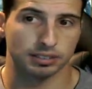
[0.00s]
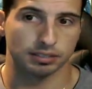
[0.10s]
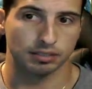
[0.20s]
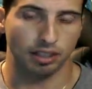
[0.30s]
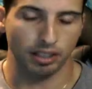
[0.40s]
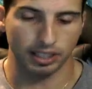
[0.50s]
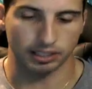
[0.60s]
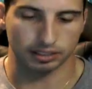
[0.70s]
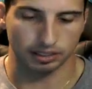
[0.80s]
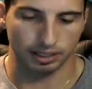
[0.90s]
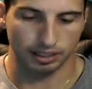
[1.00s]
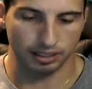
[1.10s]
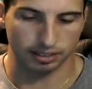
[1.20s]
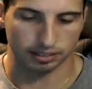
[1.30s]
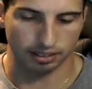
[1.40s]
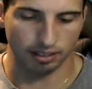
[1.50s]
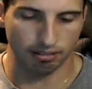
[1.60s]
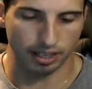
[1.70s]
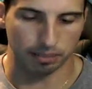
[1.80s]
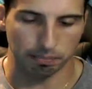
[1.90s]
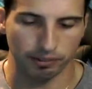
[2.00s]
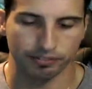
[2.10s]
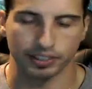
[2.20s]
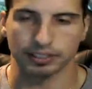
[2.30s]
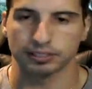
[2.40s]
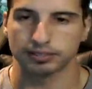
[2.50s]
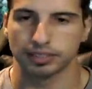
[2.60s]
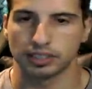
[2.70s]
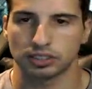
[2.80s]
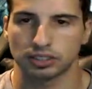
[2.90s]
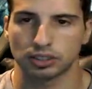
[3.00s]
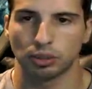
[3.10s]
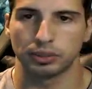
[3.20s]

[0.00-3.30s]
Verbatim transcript: oh yeah, it's, it is. All right, perfect. Let's just go with